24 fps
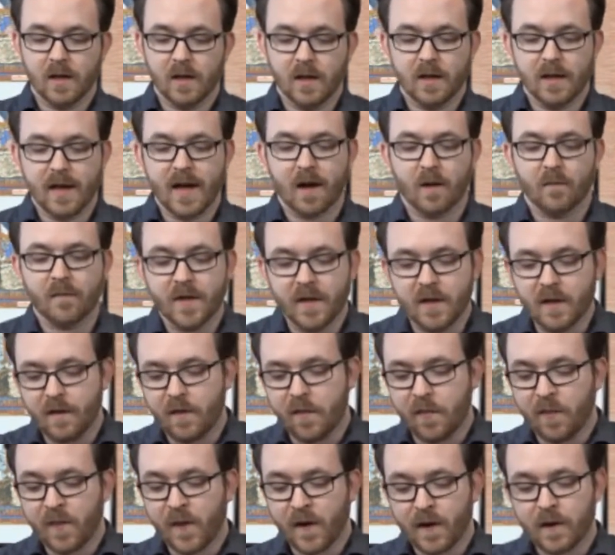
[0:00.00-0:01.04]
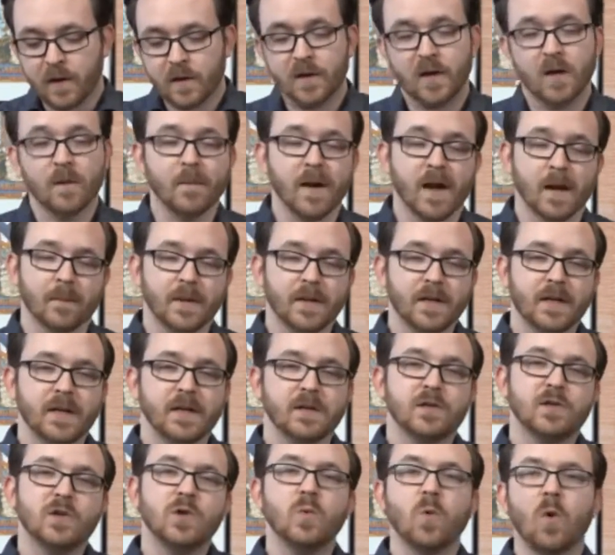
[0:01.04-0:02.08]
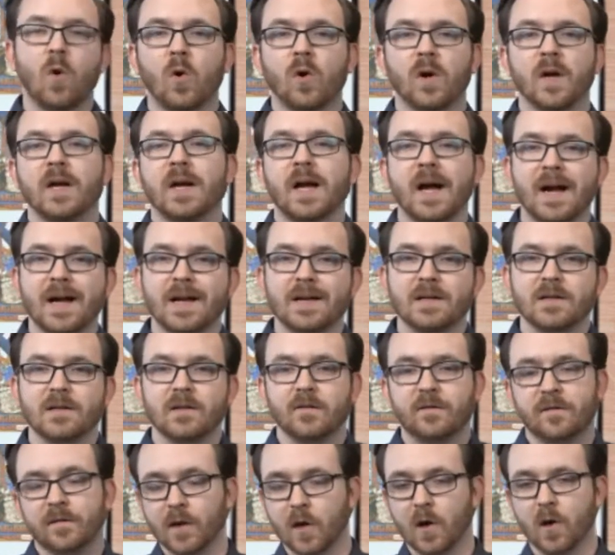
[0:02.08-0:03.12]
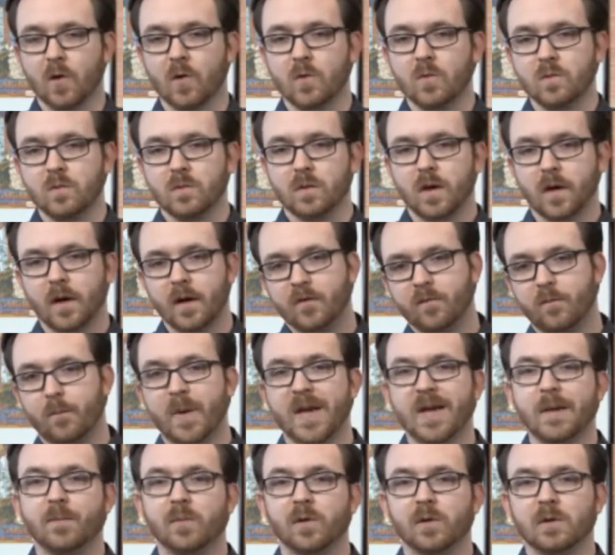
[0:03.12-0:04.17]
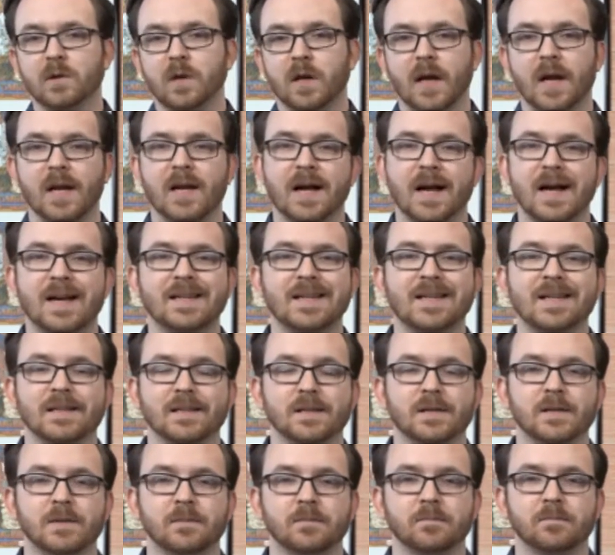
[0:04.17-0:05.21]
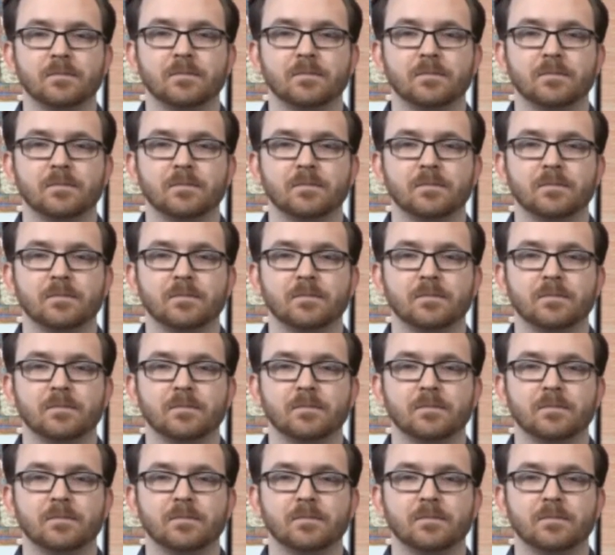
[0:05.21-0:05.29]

Now, the third commandment is to organize the flow of people and ideas.